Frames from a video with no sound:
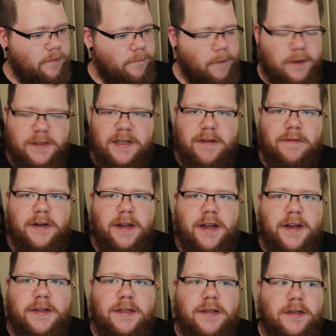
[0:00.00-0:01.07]
first seven
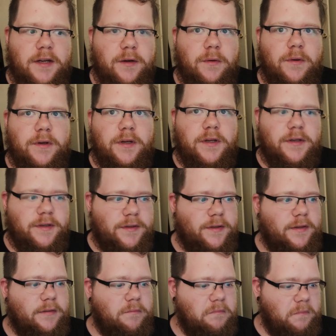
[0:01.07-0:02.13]
days, it
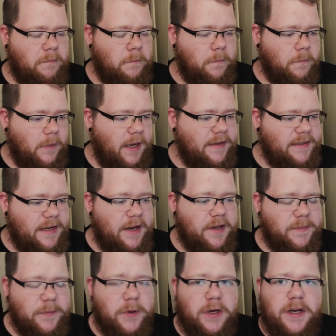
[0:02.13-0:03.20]
was, I'd say
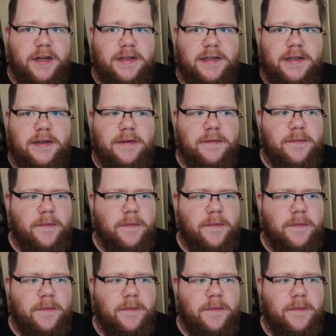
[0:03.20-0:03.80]
it's pretty easy.